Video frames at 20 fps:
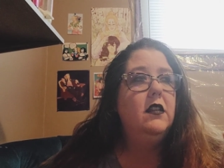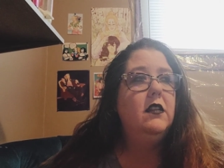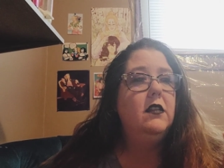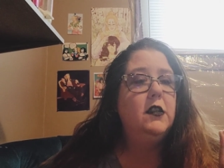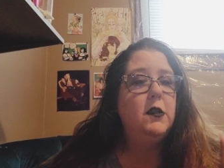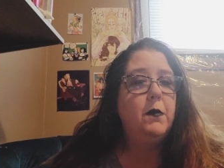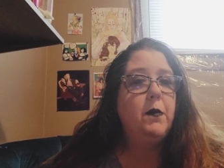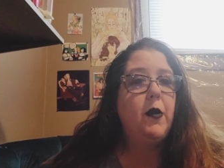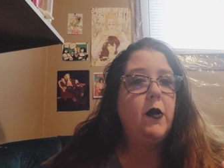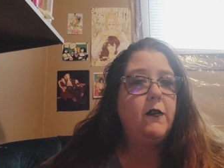
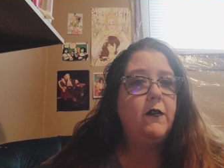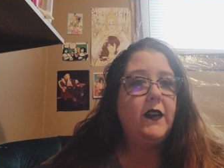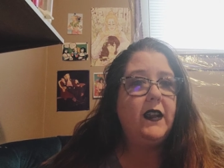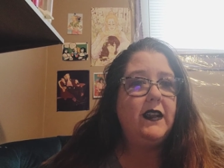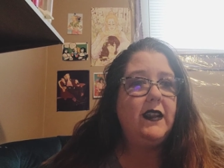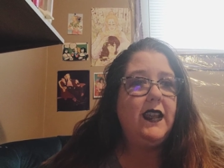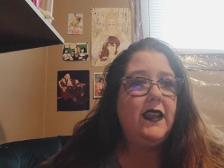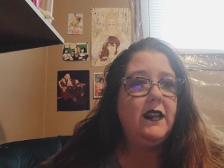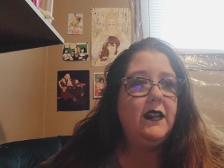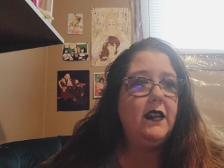The
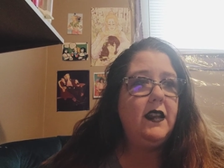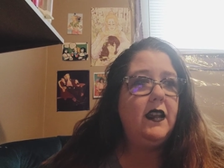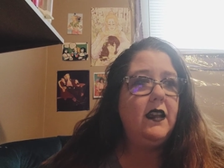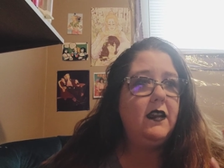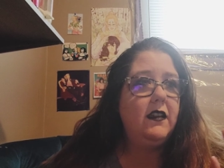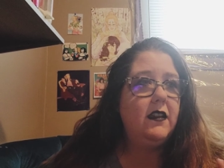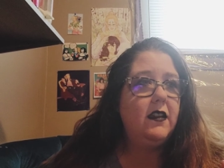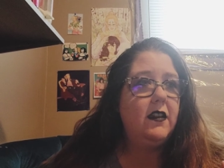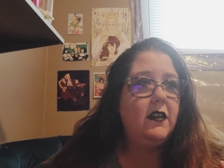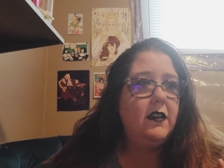perfect
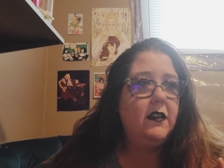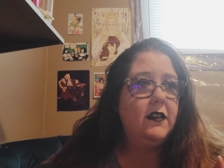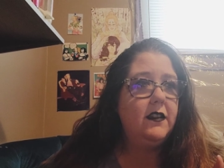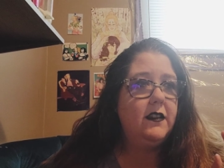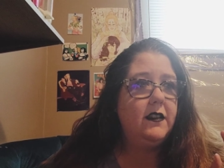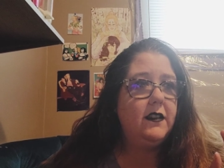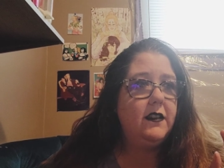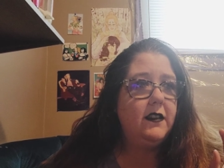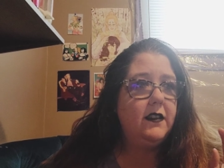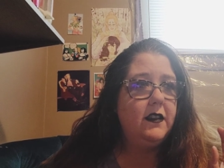ending,
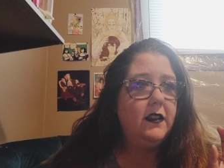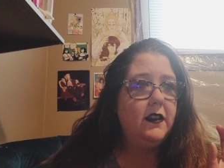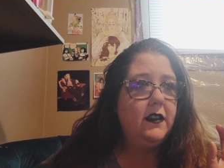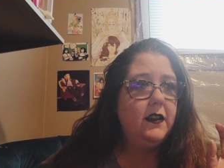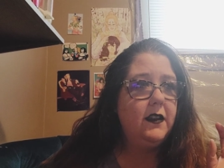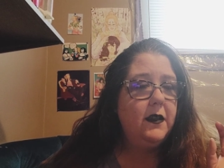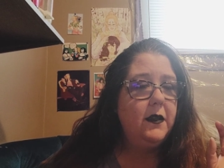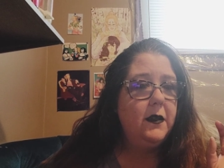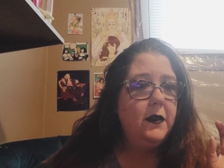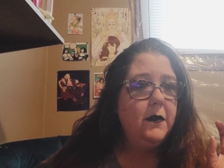because
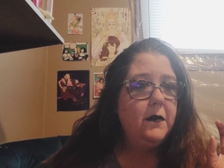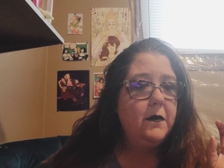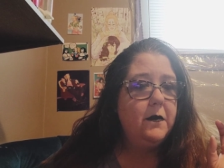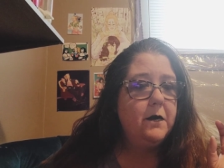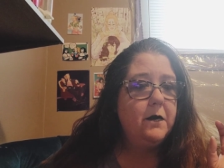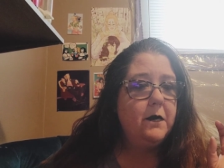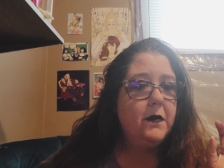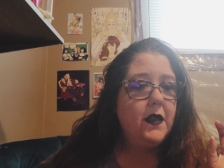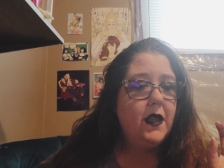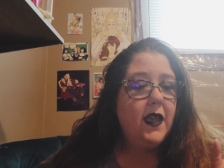
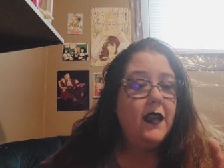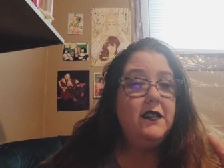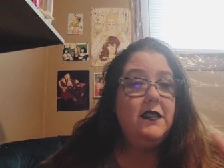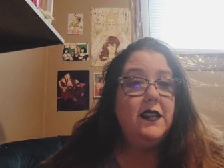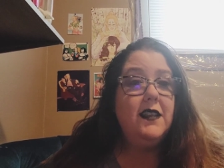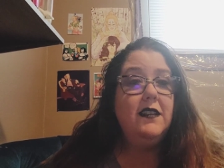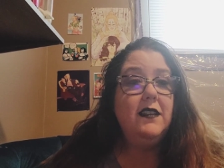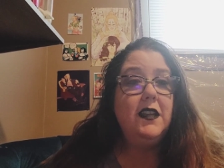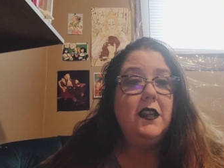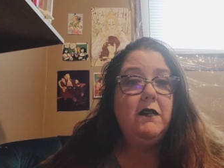it
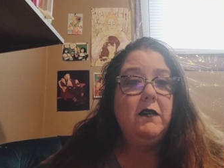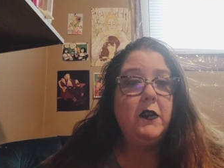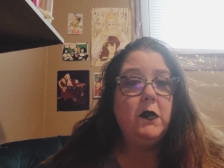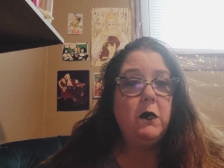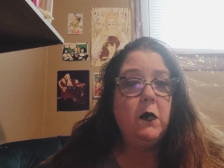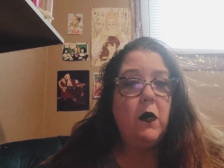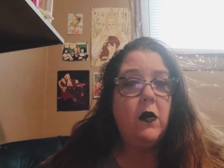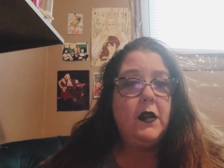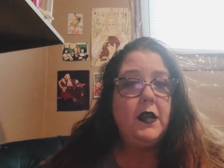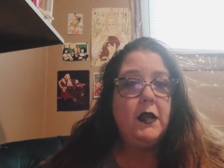did leave you
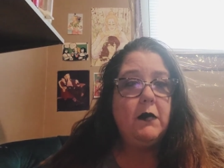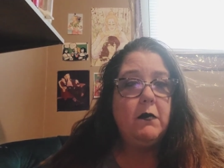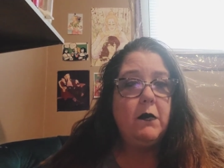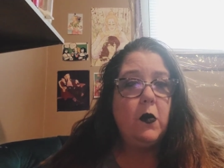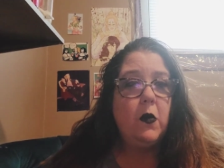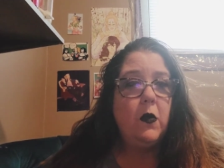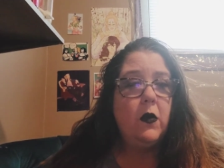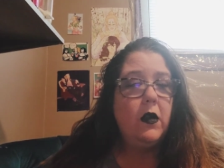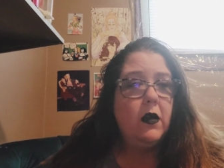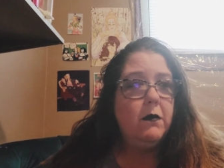wanting
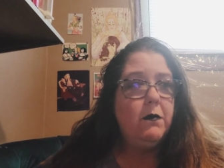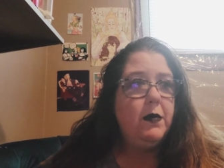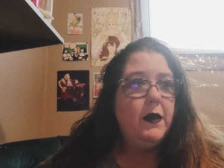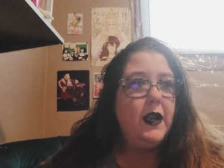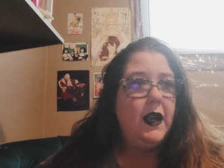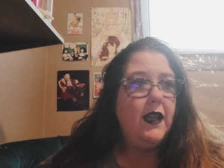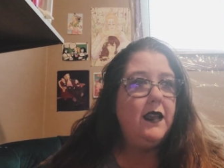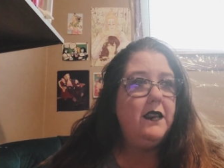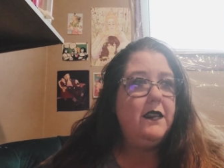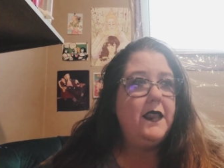more,
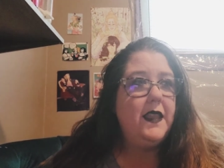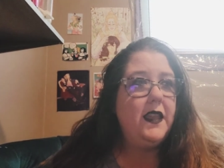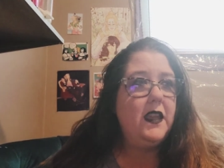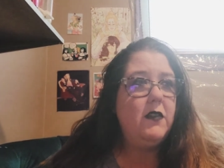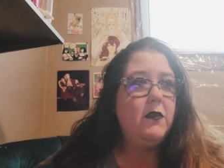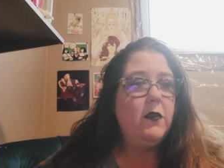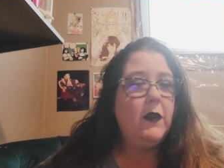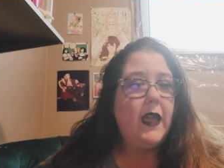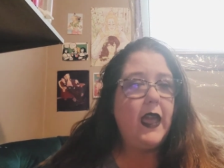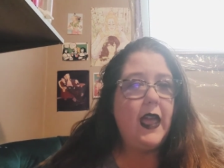but I think
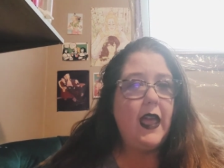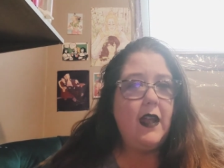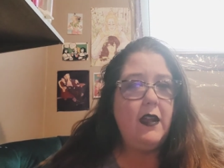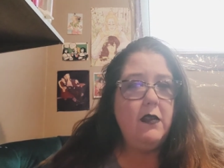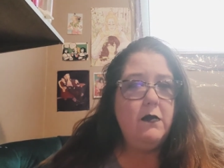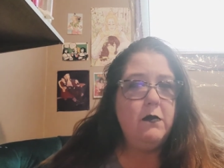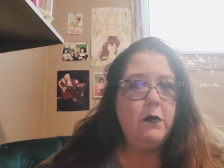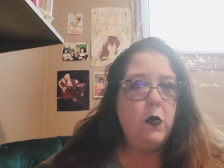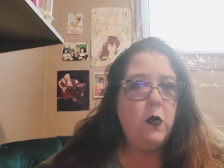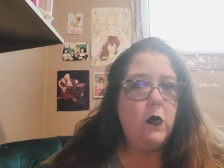if we
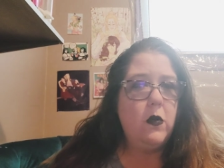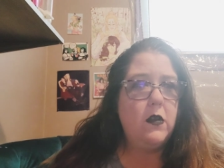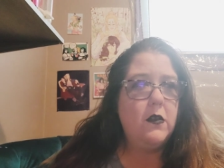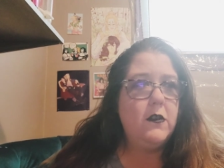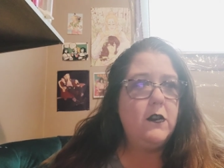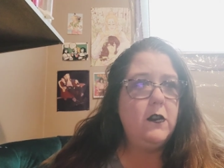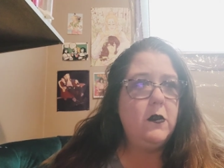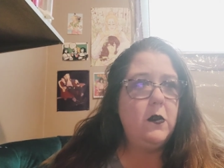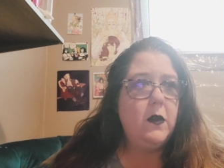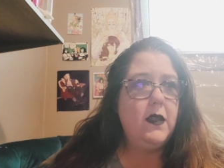added more
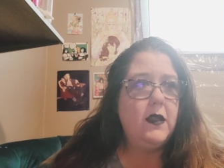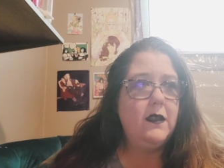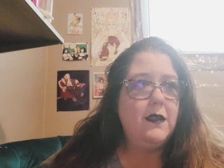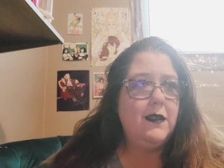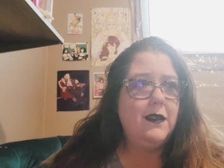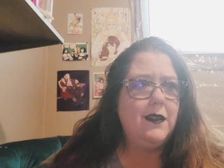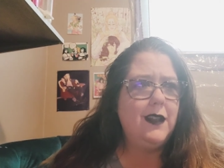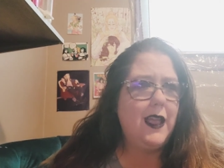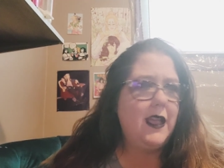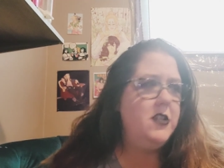to his
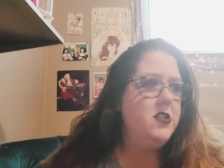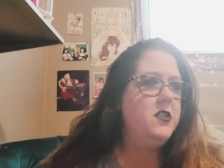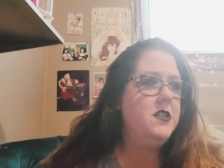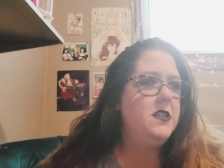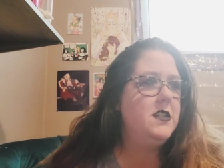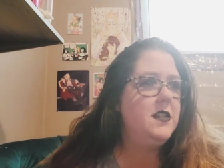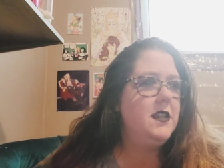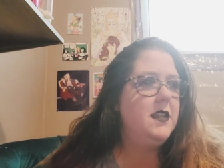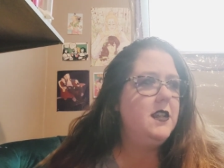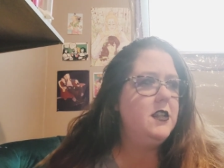
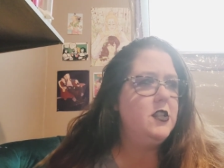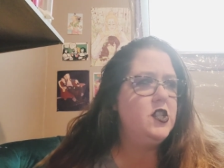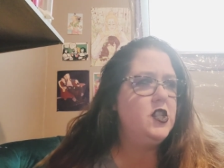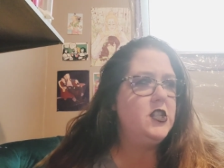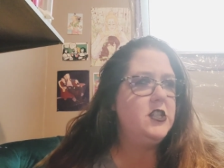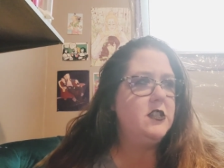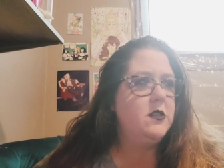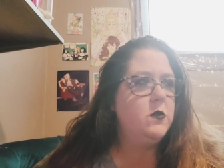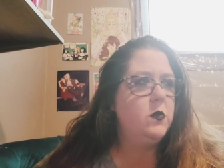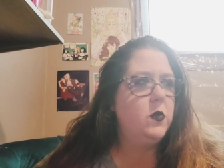legend, it
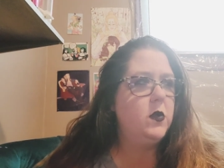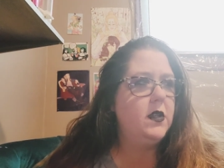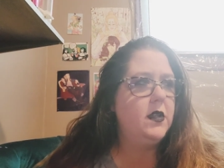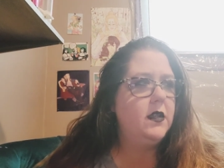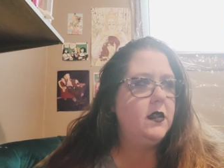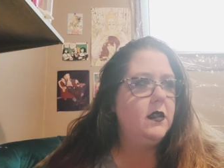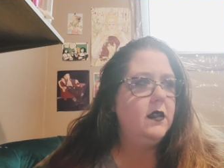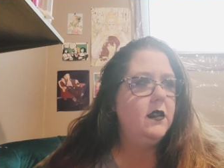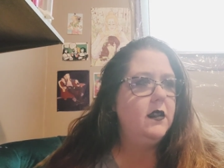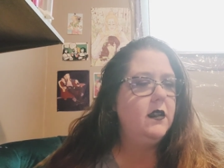
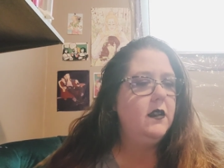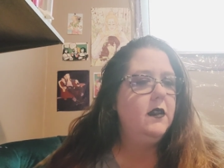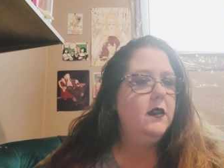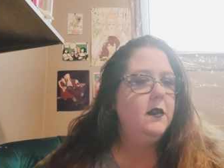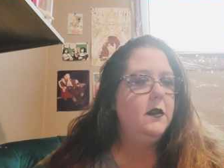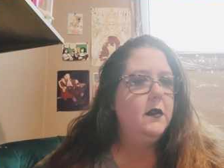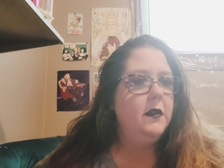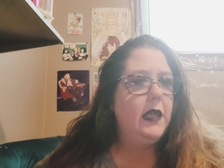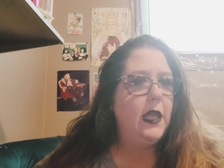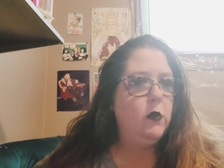
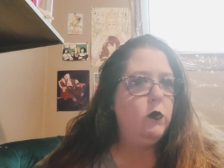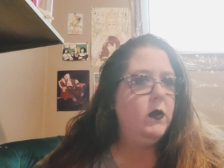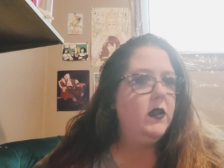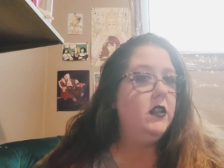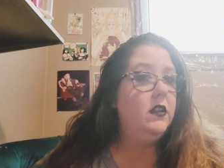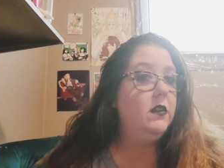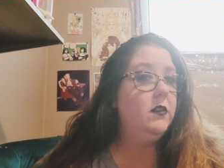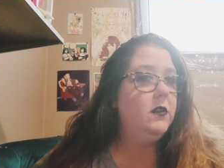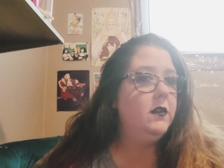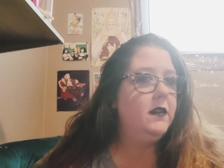would
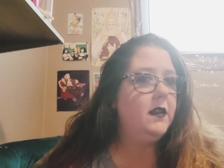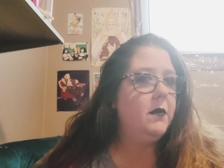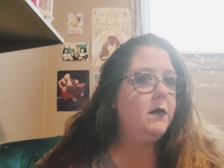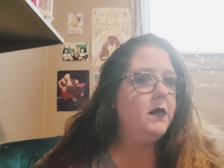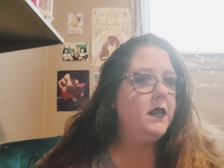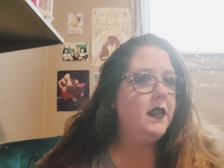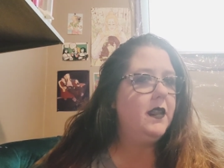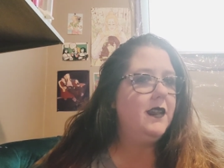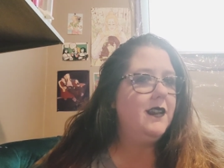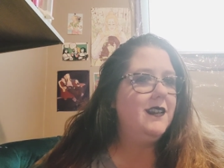lose
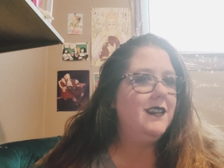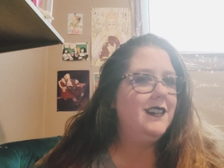something.